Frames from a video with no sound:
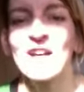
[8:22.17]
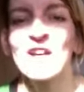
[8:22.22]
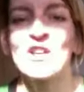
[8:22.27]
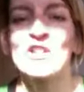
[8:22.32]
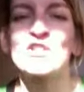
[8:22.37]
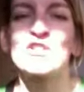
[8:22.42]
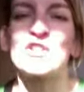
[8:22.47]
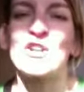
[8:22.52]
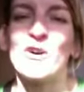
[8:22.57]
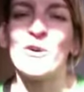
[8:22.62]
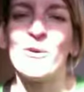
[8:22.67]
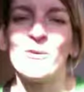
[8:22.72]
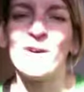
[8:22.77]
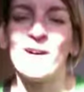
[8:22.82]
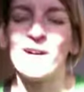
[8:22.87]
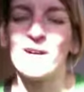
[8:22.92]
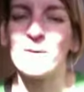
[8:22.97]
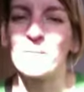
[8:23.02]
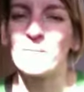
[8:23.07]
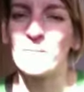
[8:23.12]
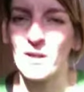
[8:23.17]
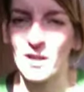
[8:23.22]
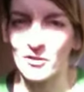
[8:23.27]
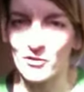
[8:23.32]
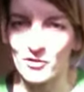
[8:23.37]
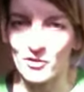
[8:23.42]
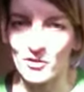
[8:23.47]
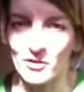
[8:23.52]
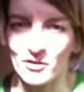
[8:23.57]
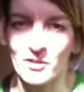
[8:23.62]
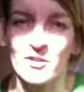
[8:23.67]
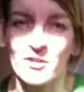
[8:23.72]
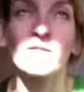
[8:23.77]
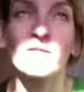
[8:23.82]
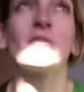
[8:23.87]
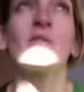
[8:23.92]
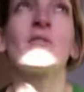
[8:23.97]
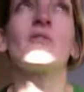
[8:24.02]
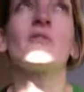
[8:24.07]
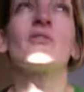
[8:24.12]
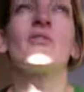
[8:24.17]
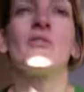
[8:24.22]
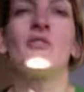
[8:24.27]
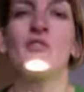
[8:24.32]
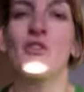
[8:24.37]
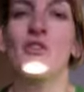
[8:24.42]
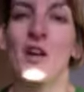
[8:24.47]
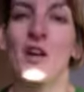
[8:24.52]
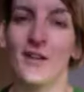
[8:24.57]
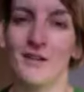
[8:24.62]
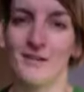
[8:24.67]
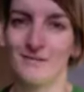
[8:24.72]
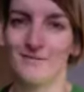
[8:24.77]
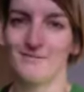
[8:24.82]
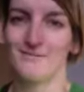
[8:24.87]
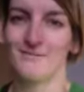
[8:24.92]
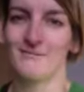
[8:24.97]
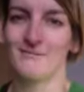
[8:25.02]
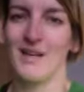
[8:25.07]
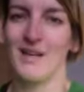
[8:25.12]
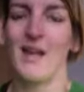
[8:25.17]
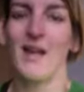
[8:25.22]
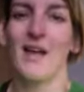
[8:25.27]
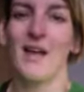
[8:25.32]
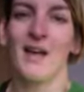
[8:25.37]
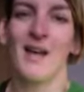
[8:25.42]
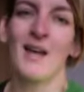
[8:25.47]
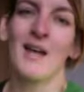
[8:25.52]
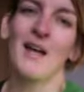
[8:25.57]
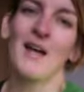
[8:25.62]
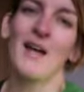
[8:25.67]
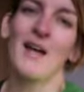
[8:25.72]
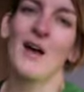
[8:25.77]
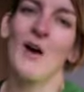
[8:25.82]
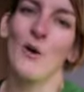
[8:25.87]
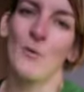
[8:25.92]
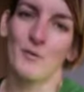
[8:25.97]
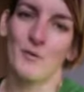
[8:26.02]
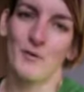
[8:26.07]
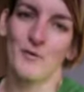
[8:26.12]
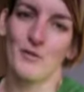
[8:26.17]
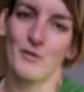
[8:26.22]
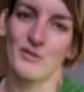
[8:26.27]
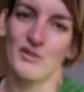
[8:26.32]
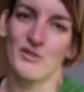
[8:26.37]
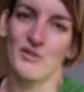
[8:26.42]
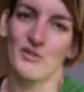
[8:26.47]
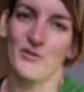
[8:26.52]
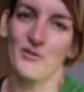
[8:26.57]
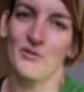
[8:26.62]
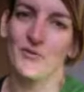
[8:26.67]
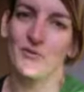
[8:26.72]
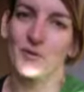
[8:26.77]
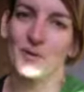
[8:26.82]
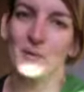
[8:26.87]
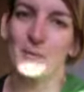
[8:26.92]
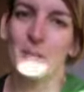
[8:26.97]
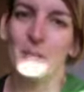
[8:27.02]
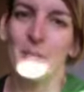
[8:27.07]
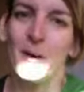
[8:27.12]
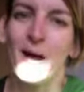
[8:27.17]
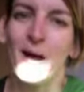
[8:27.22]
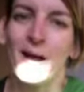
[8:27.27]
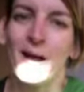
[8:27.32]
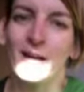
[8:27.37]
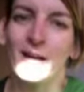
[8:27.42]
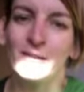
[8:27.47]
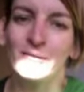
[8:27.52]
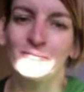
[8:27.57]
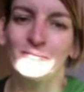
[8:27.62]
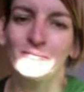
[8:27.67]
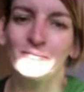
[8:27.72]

so enjoy the sunshine. Hope you found this useful. Bye.